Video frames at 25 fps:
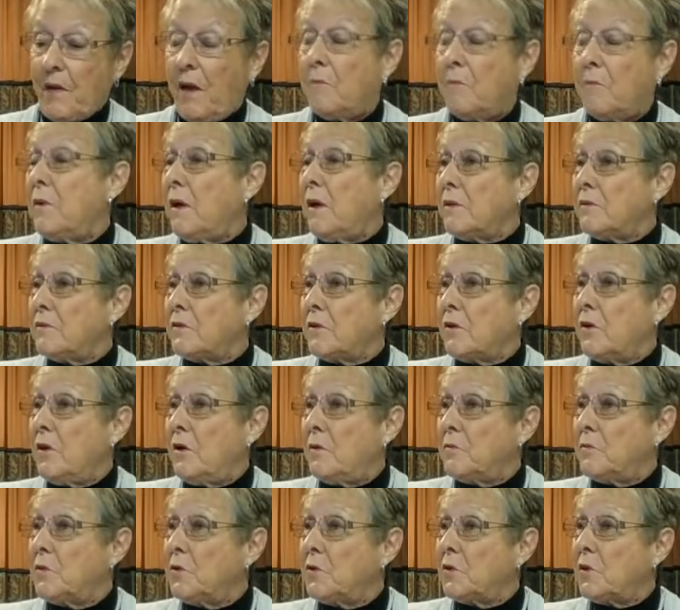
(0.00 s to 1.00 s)
I'm about to
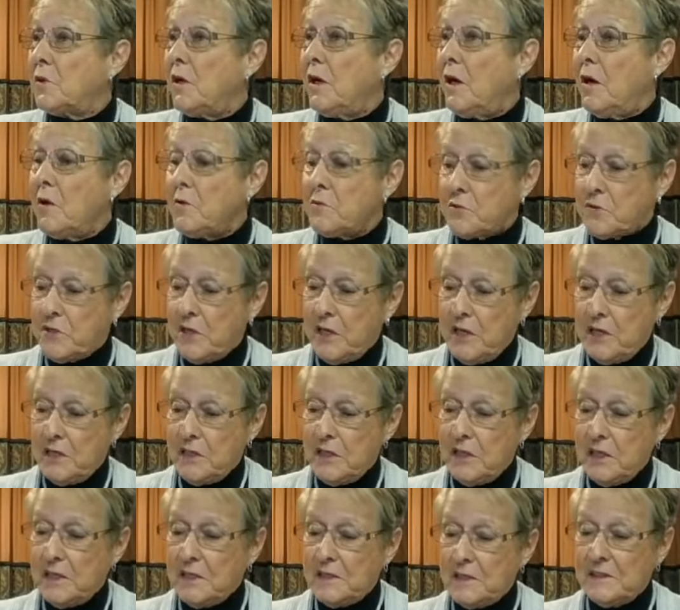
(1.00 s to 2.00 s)
come to a close,
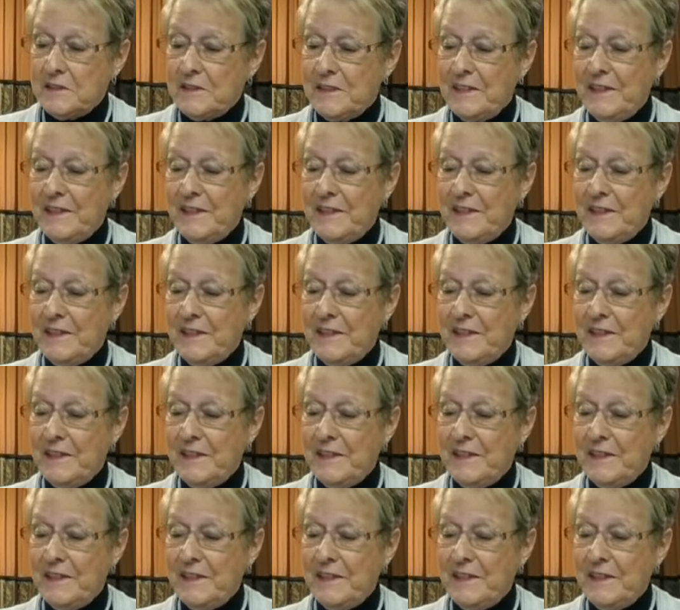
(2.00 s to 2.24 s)
Danny.